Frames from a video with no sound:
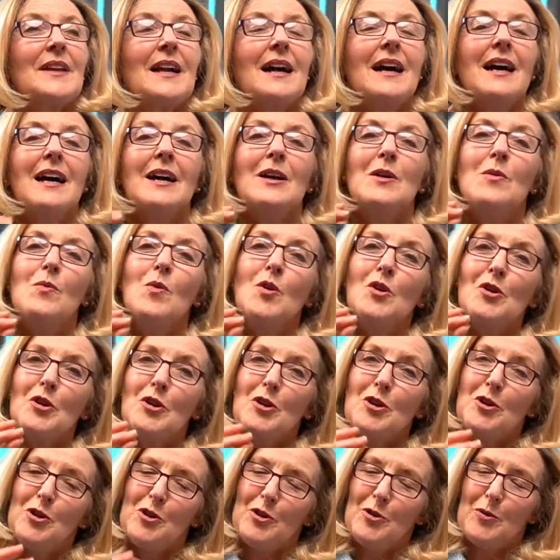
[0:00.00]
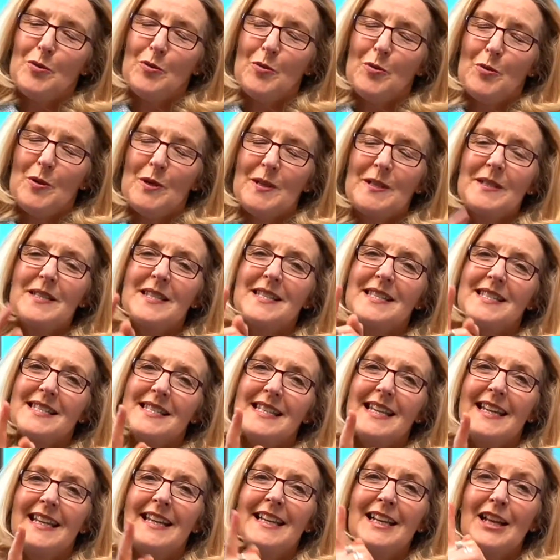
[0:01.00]
I want you to
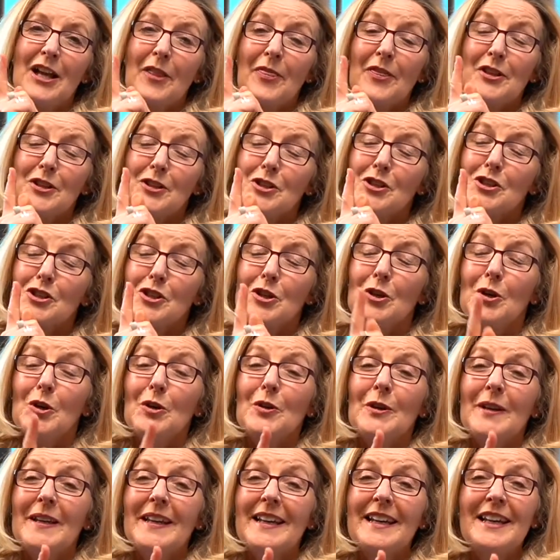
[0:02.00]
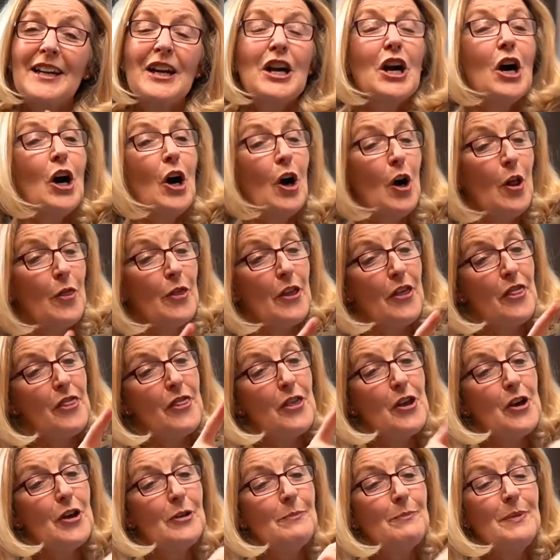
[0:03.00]
sing the tonic on the
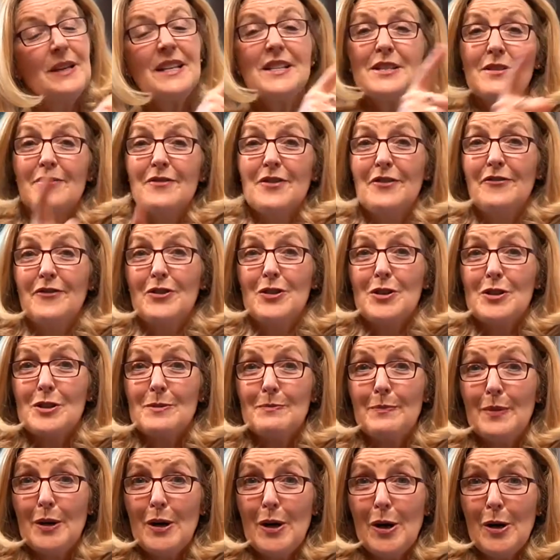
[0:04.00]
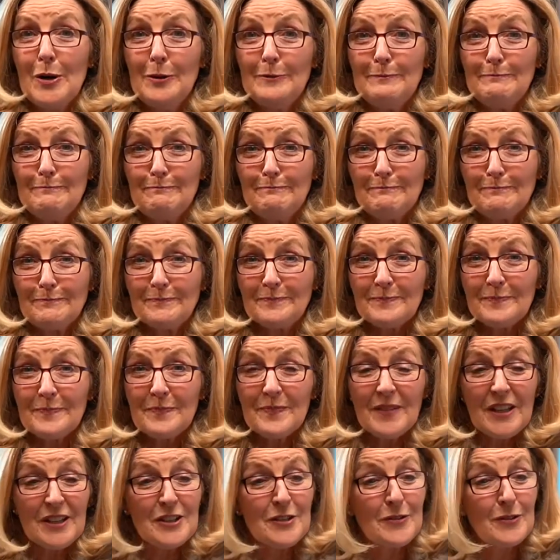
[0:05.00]
3rd beat of the 1st bar.
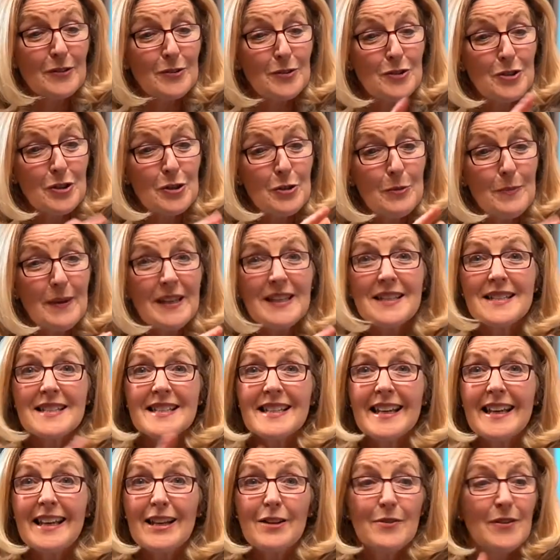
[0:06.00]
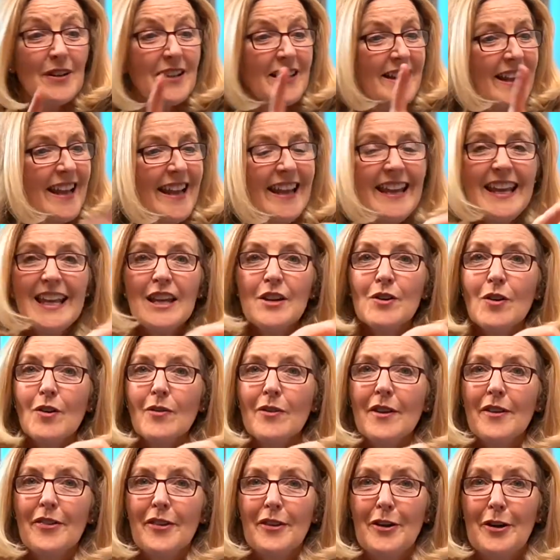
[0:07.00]
You've got 2 beats to hear it in on
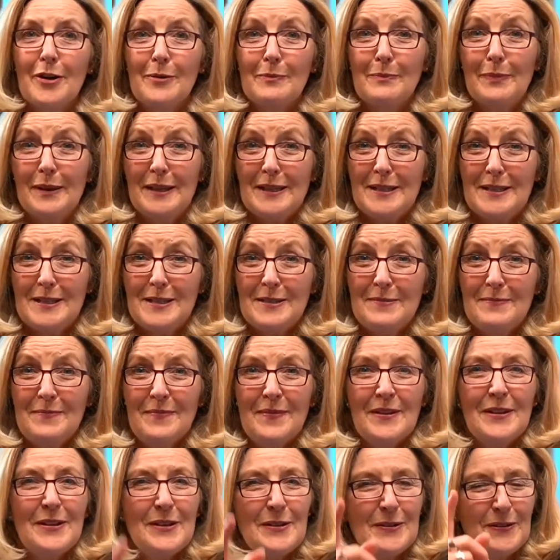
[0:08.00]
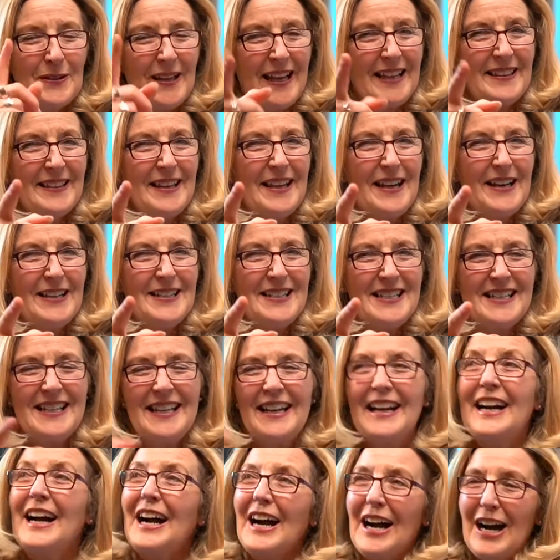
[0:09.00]
the 3rd beat. You'll get the
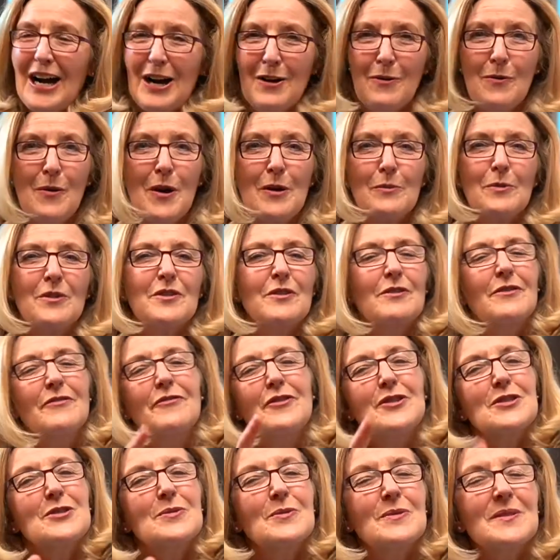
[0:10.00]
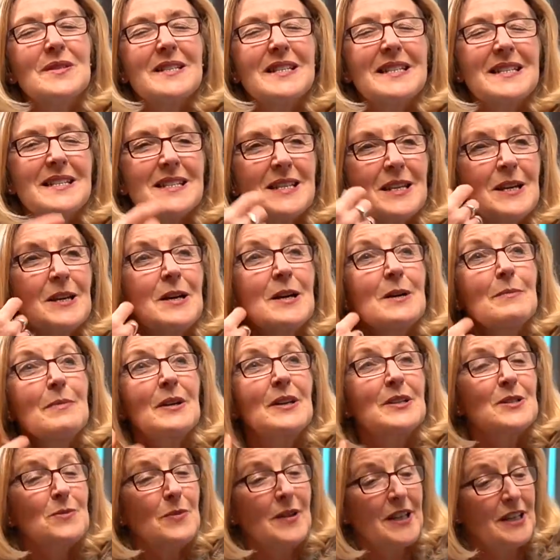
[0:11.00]
idea. I'll work with you. The first one's easy
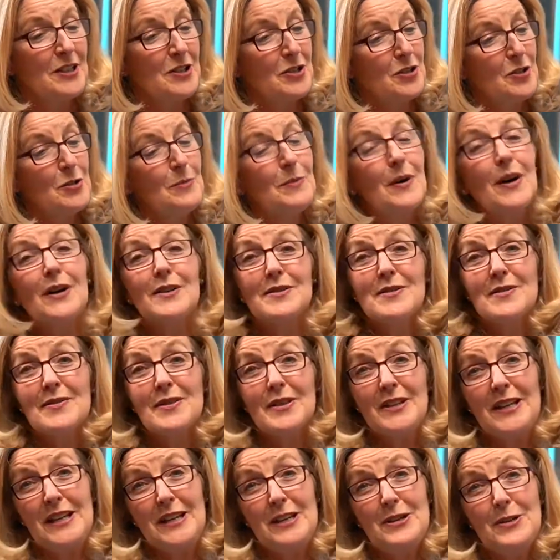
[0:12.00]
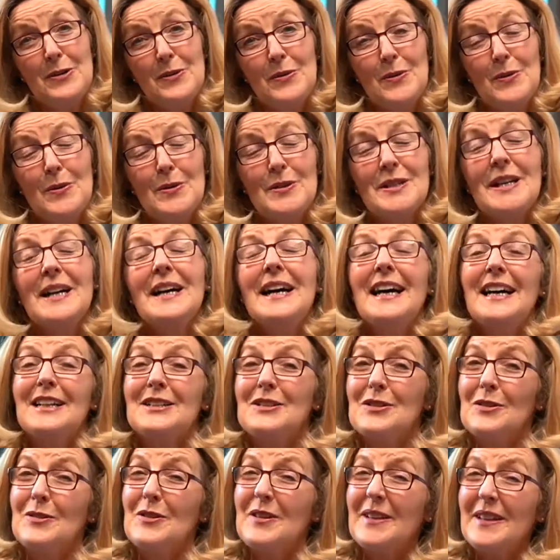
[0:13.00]
because we get 2 bars of the key chord, and
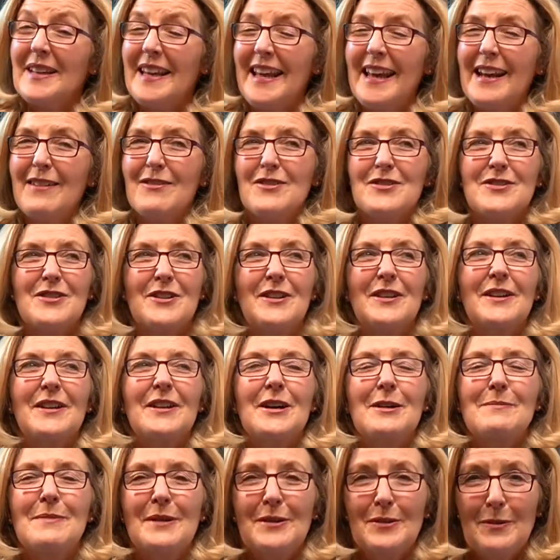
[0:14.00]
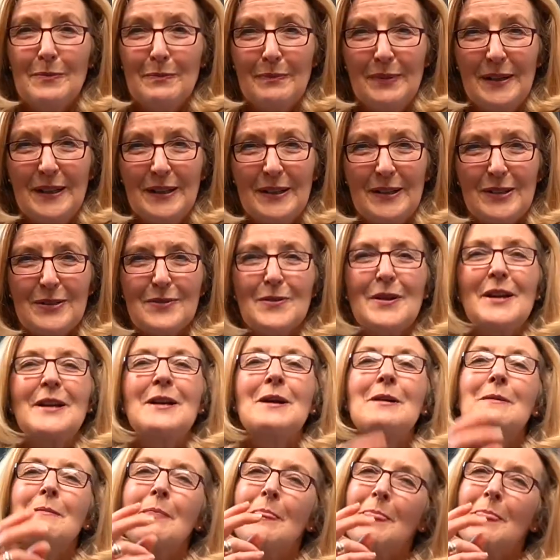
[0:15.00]
so you can hear it, so you can come in on beat 3.